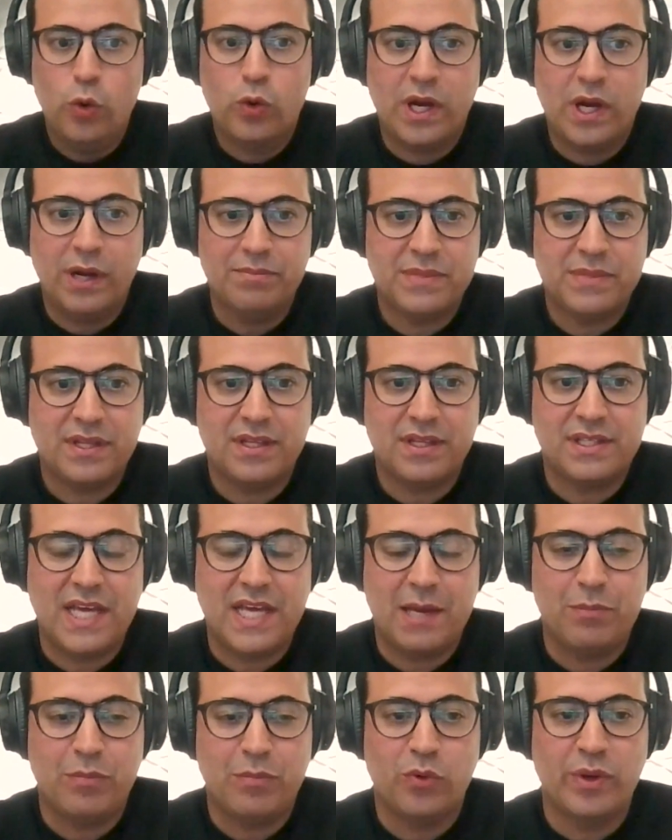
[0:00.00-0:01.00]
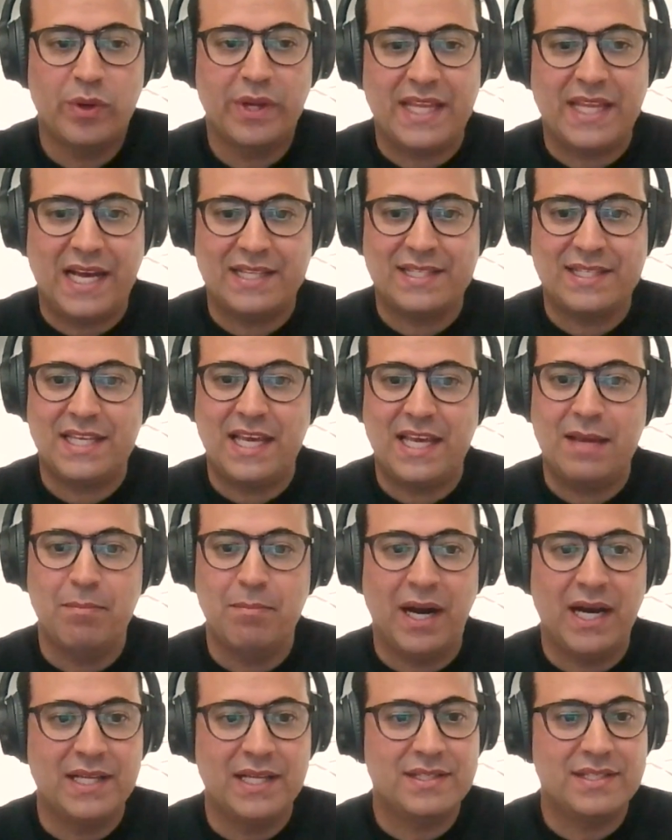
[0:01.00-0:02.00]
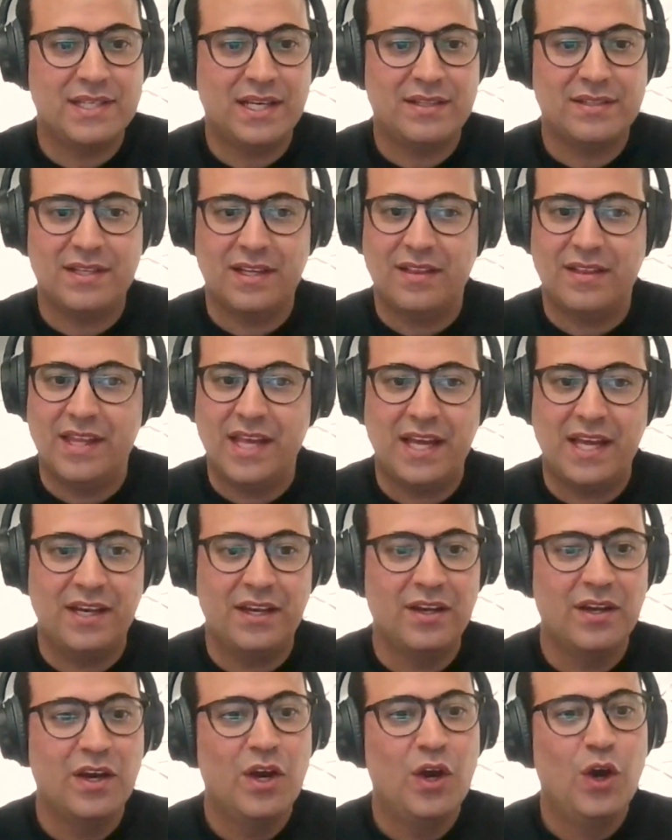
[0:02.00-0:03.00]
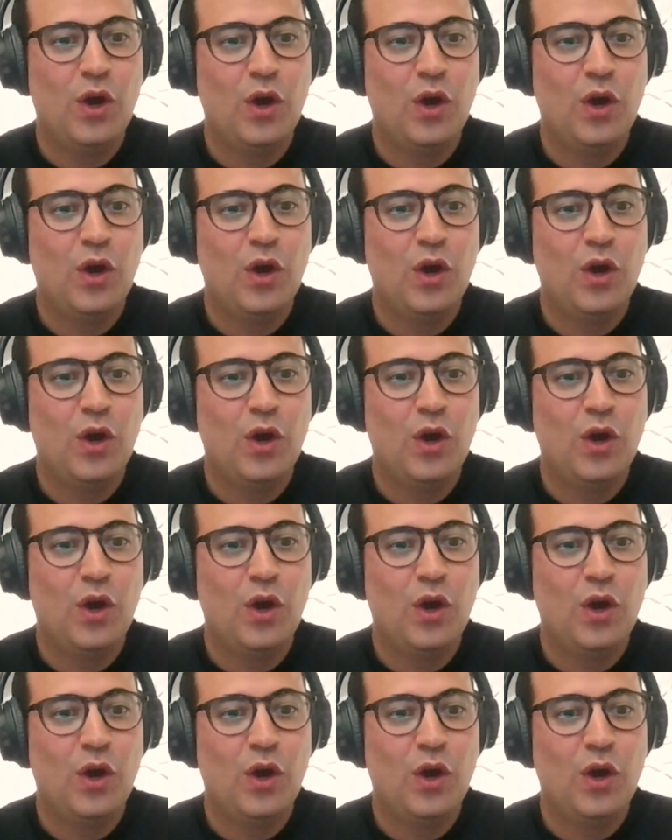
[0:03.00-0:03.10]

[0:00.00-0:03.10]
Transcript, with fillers: come to the table with that same mindset, and then